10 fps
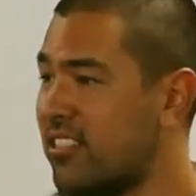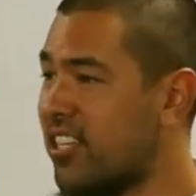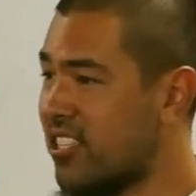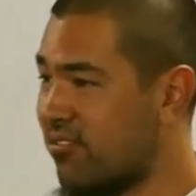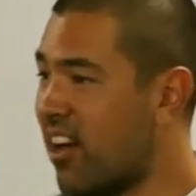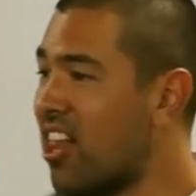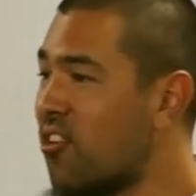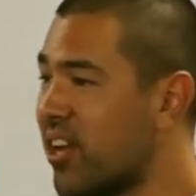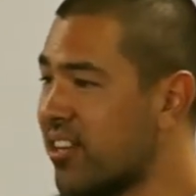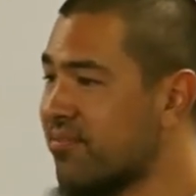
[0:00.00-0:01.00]
You guys
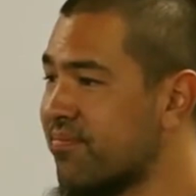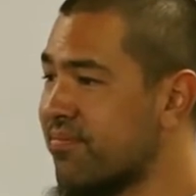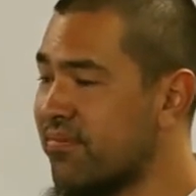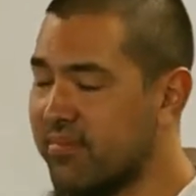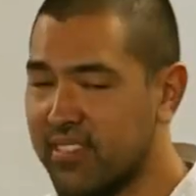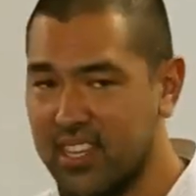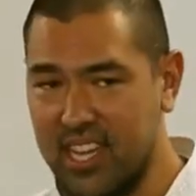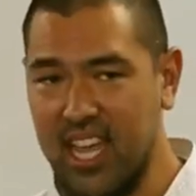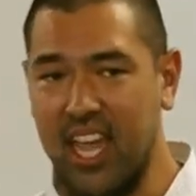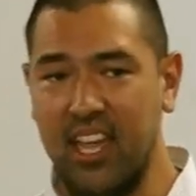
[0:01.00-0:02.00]
following?
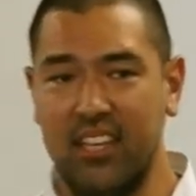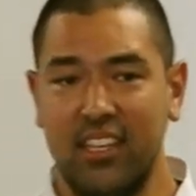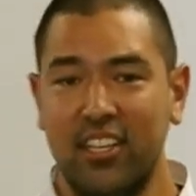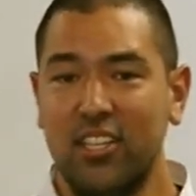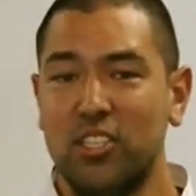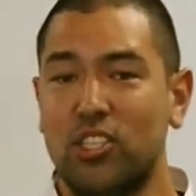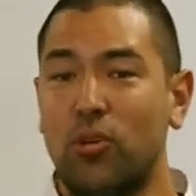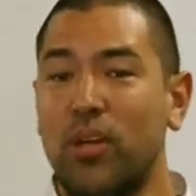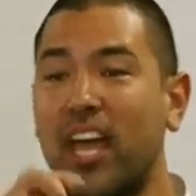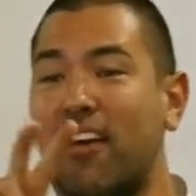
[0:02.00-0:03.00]
Okay,
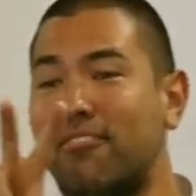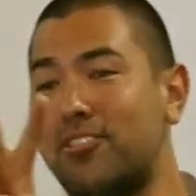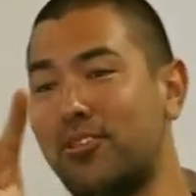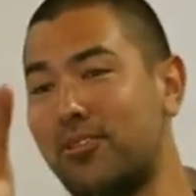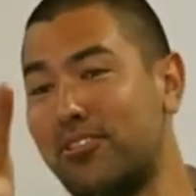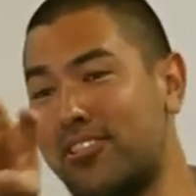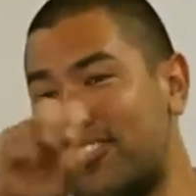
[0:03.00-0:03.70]
so we have 2